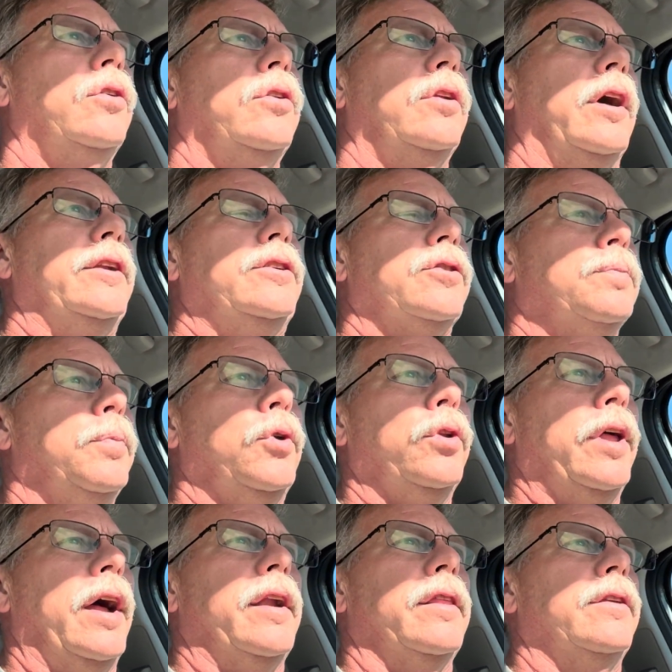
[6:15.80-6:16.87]
I just pulled
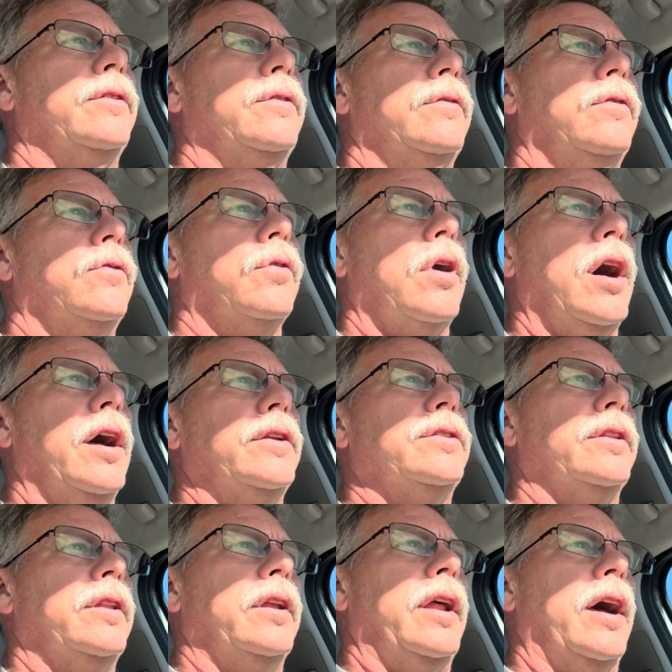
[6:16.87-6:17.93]
out of the garage
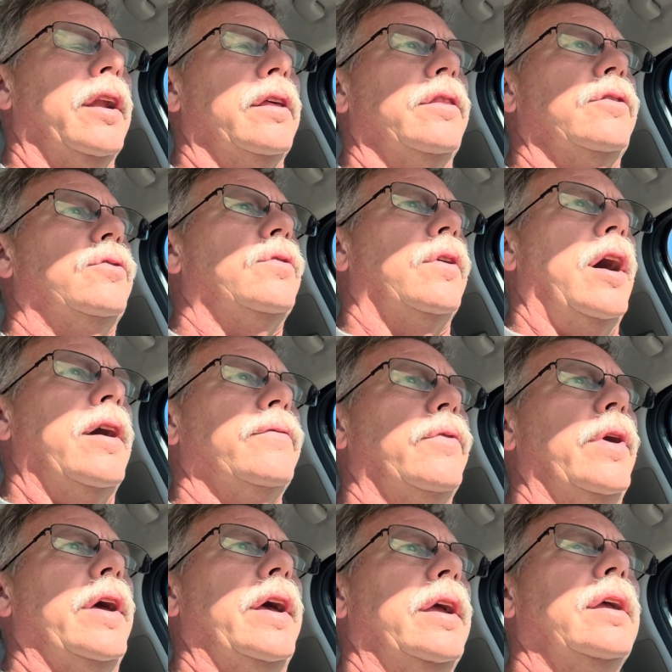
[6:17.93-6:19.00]
and then out of the
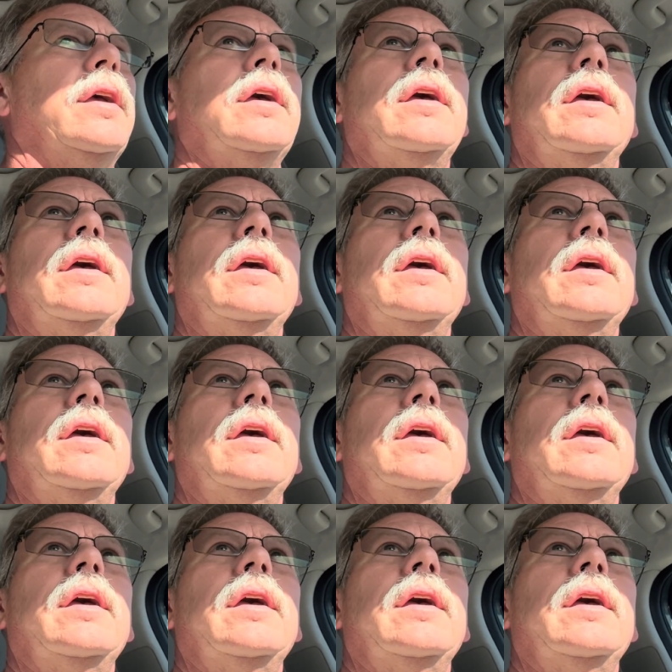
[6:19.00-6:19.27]
driveway,